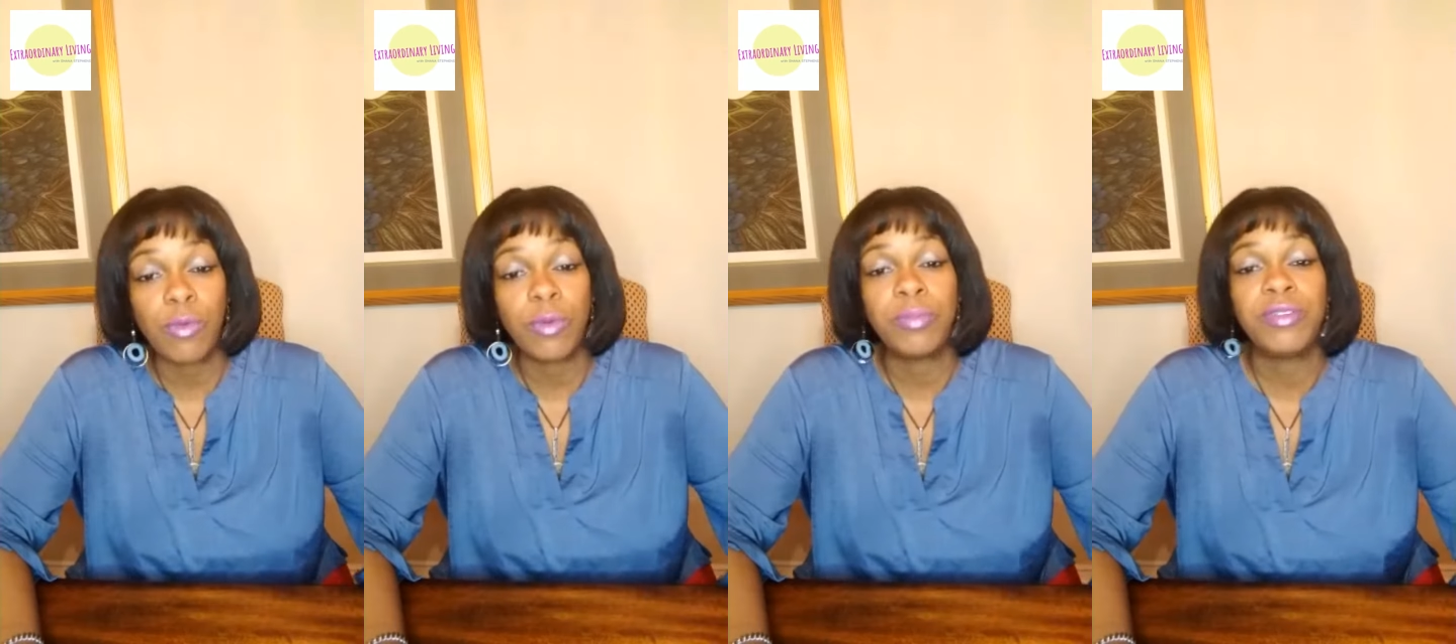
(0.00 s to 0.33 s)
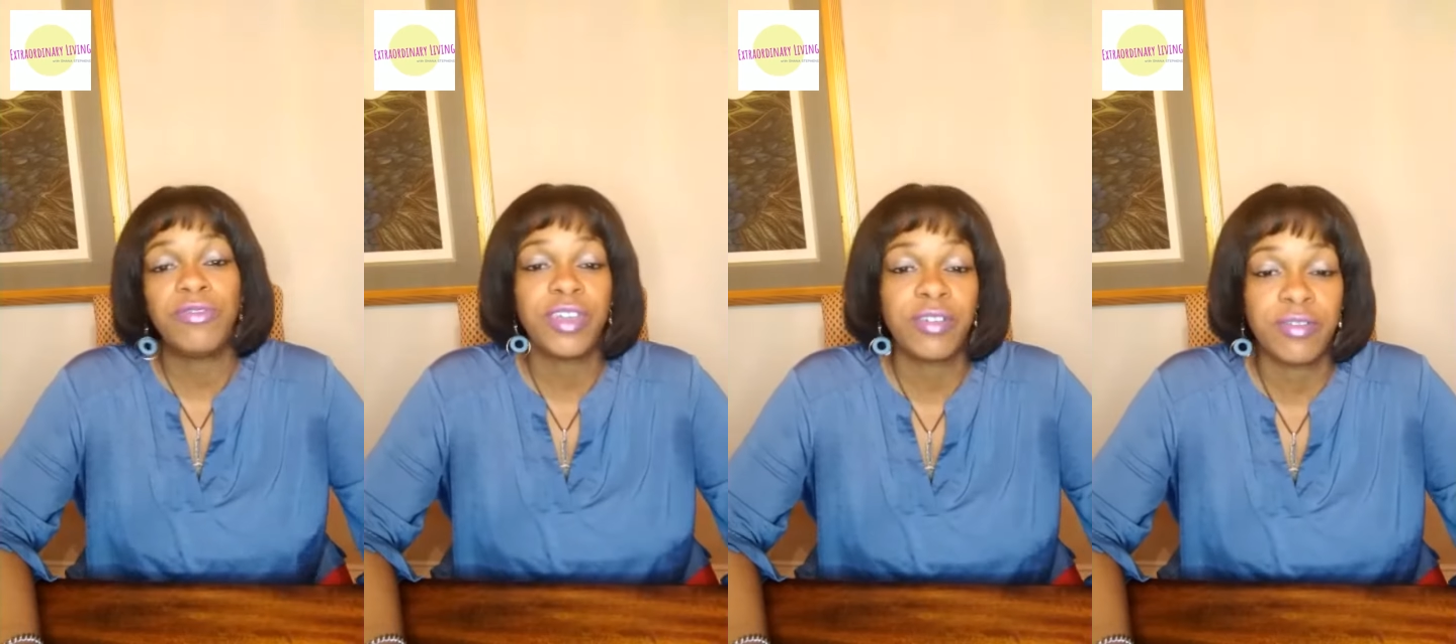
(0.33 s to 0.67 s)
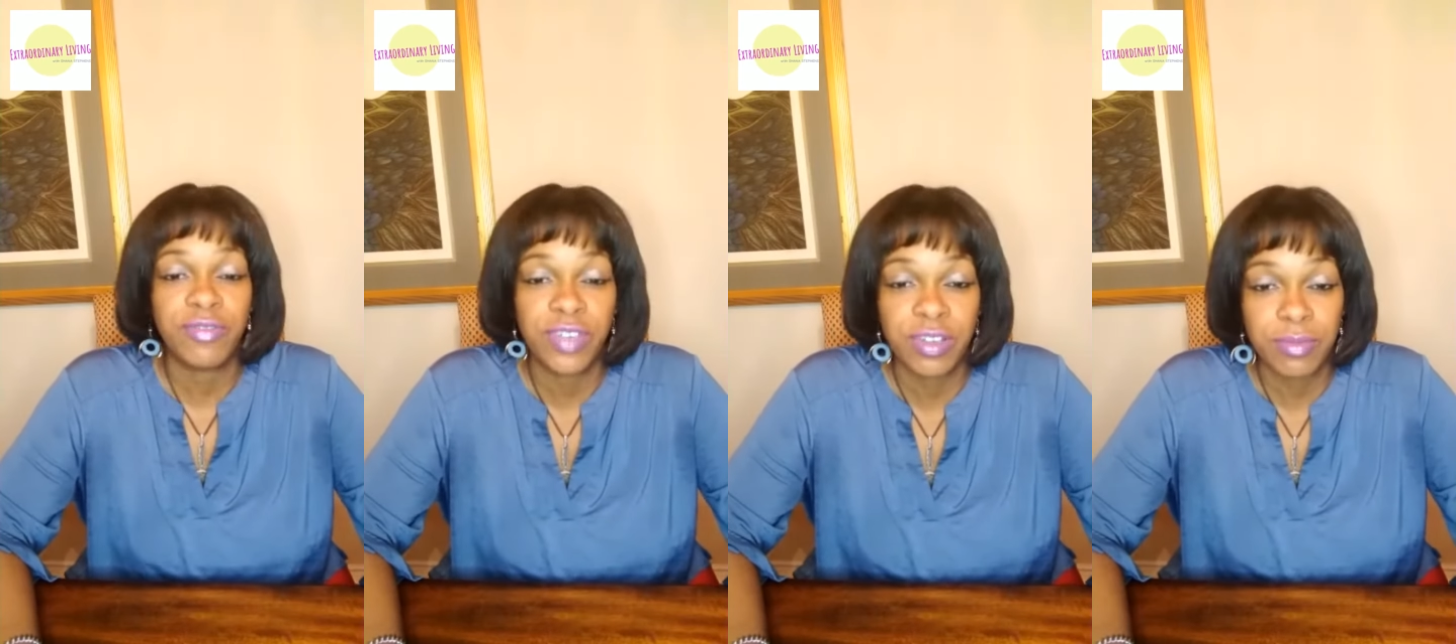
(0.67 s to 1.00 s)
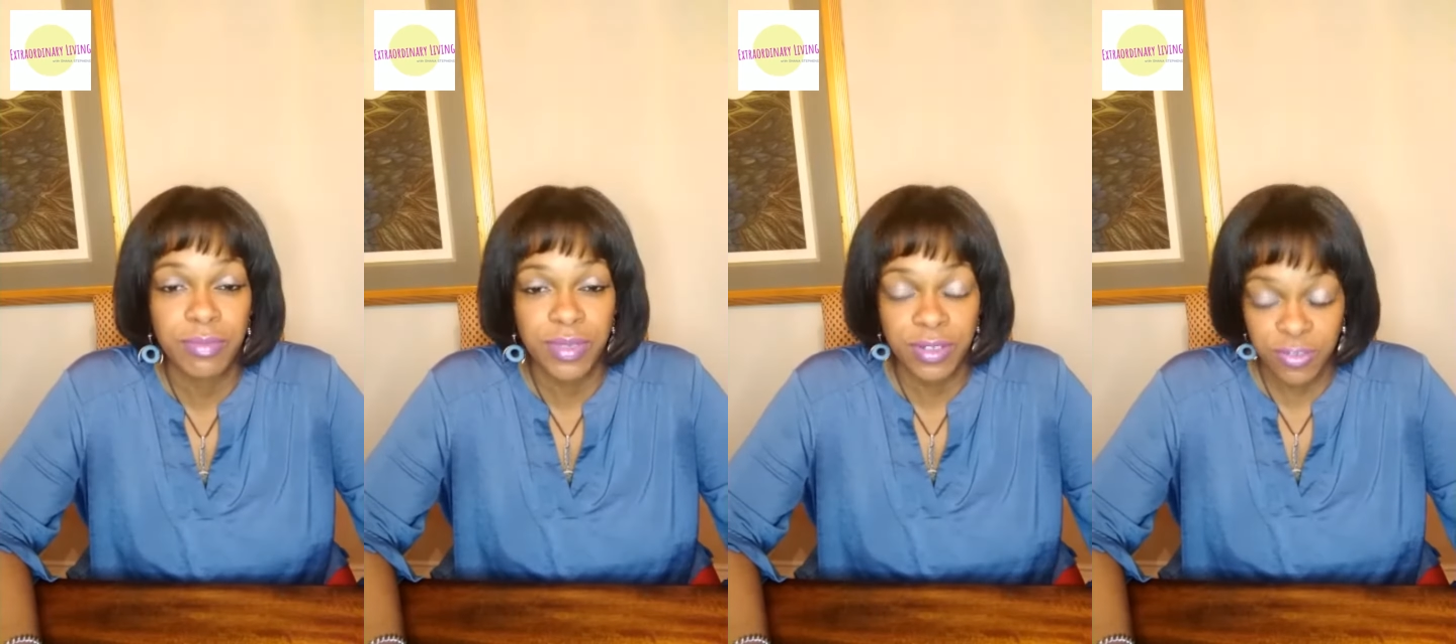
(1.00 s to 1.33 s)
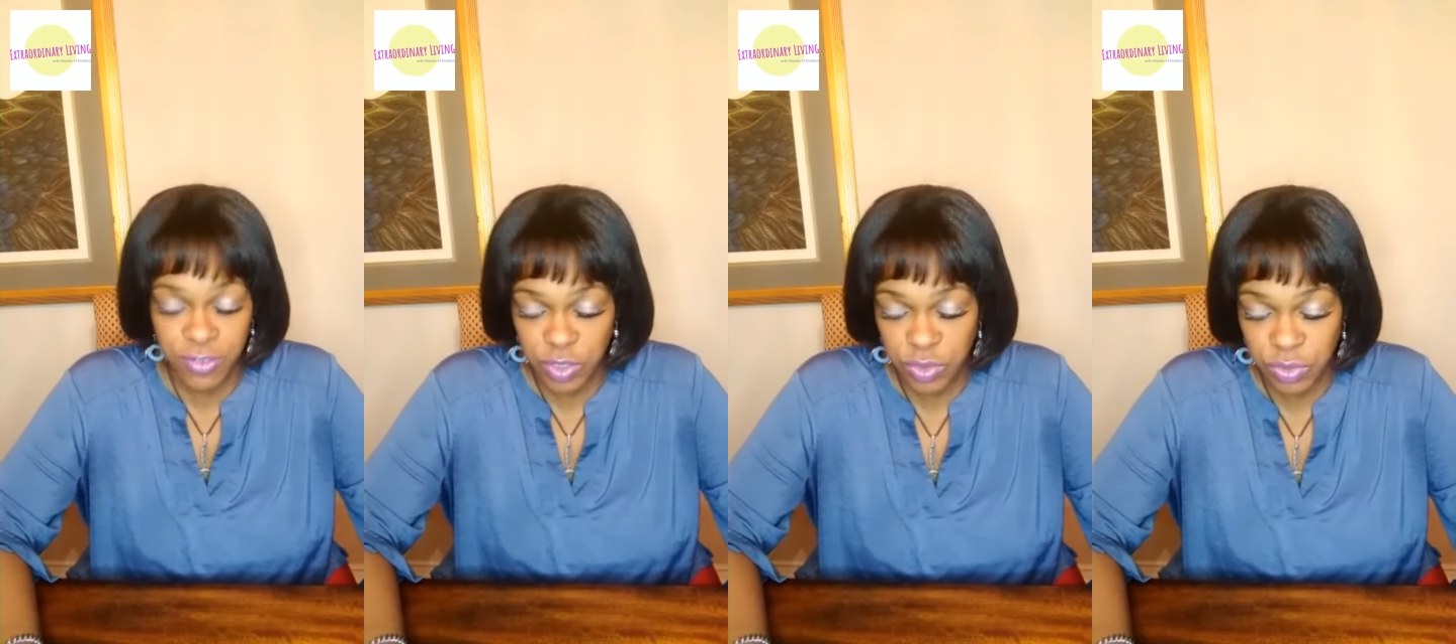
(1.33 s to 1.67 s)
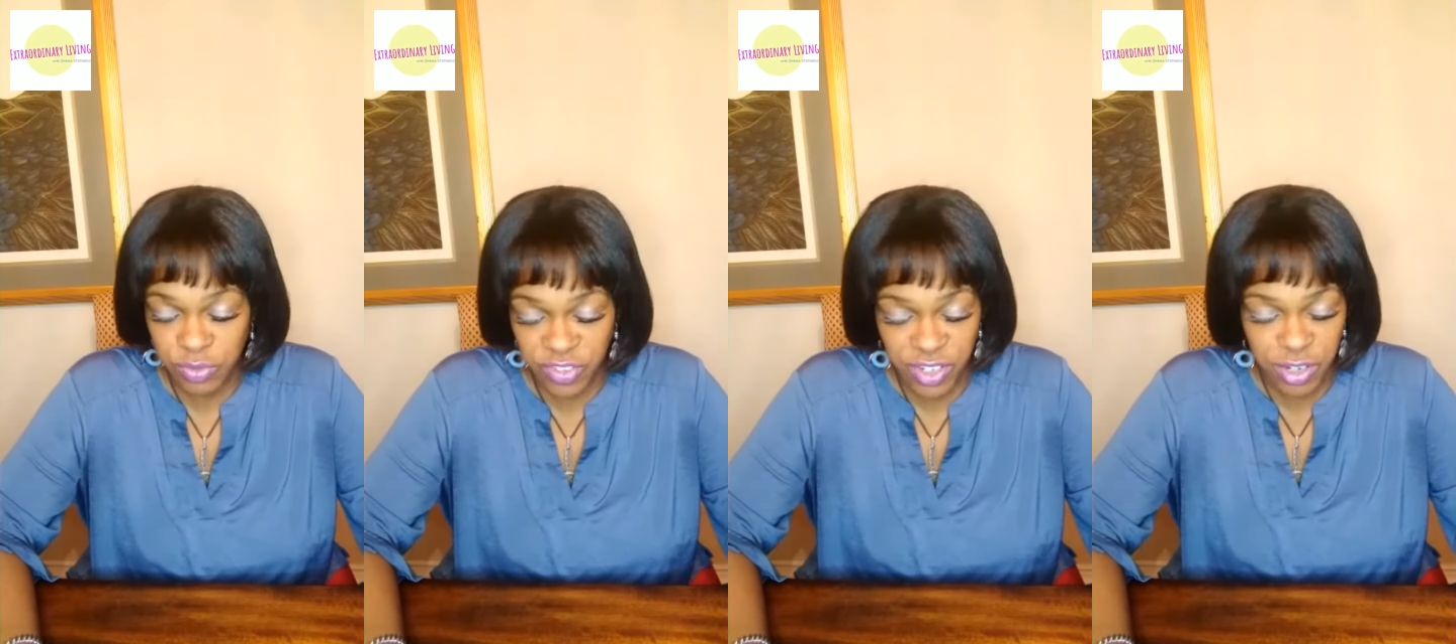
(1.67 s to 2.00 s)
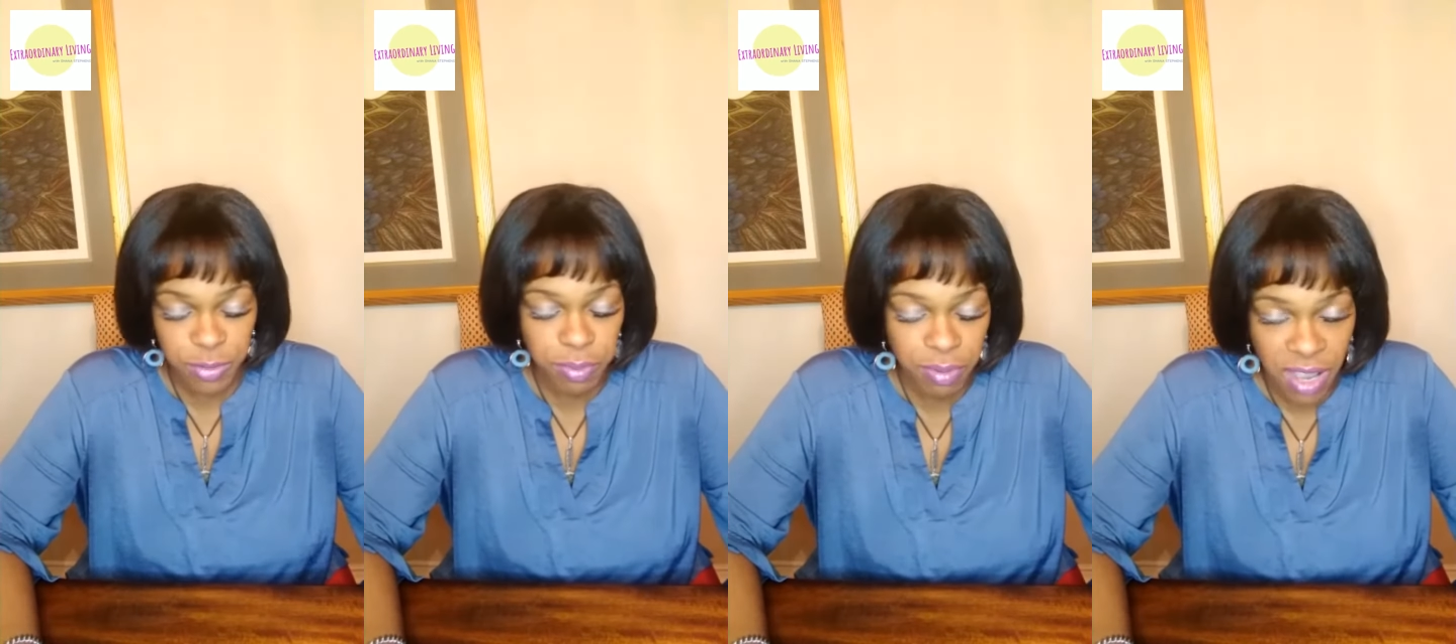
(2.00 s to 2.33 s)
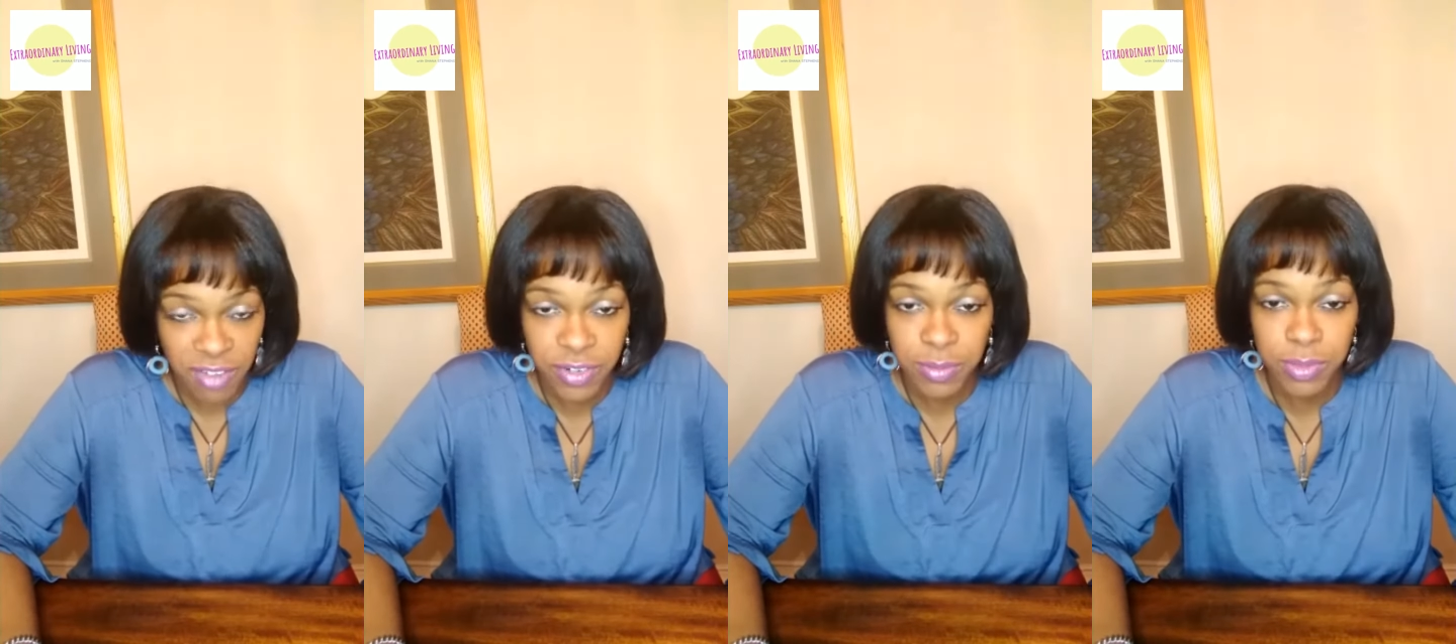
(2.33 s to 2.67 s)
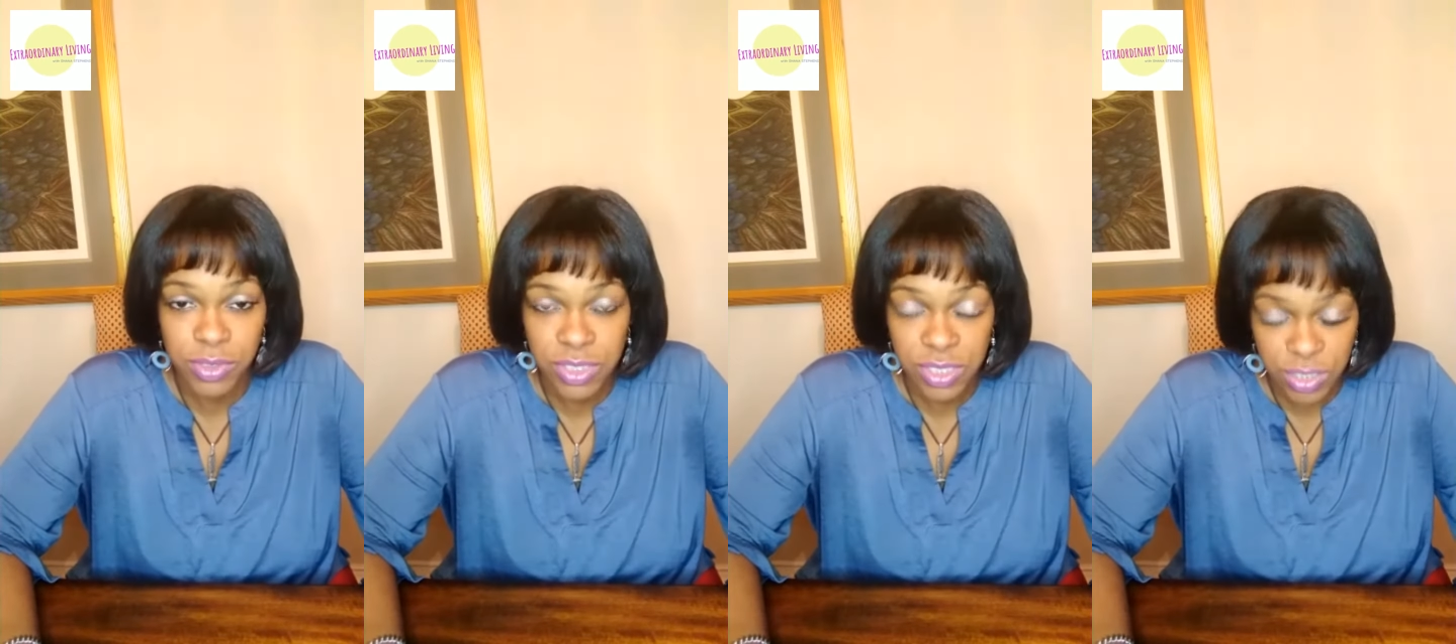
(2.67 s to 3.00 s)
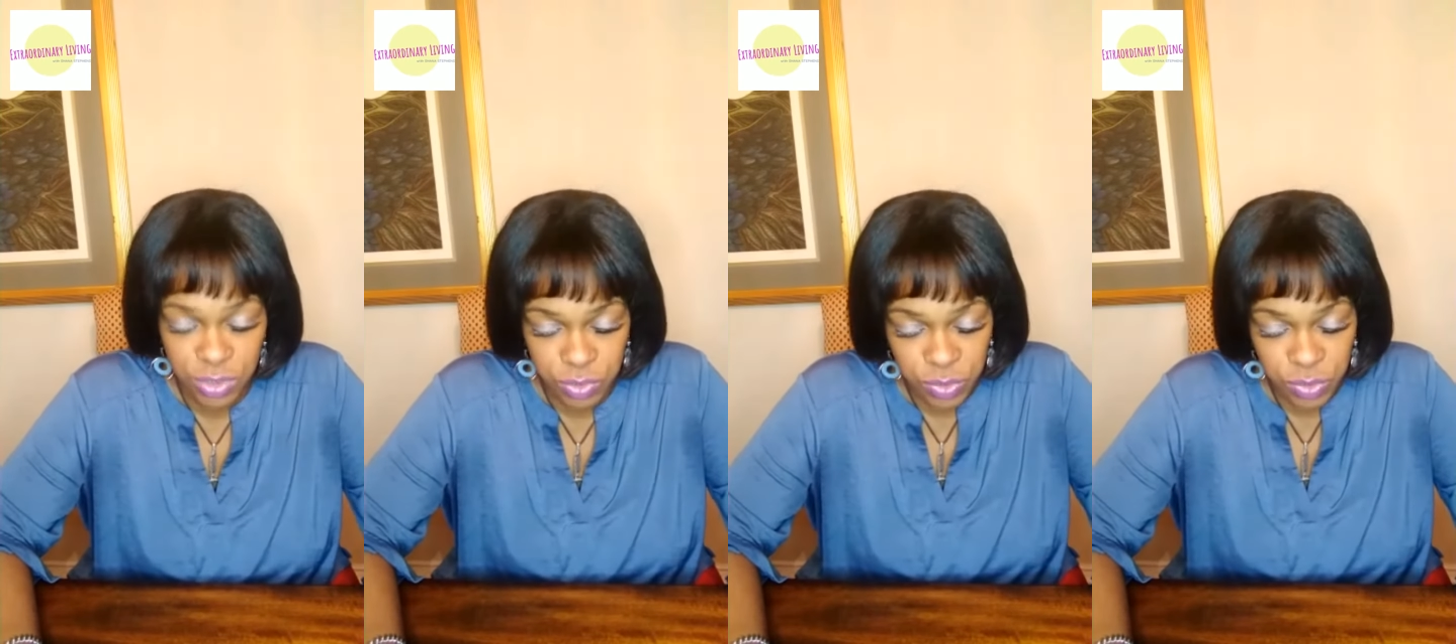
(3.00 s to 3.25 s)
very, very beneficial, very profitable to you.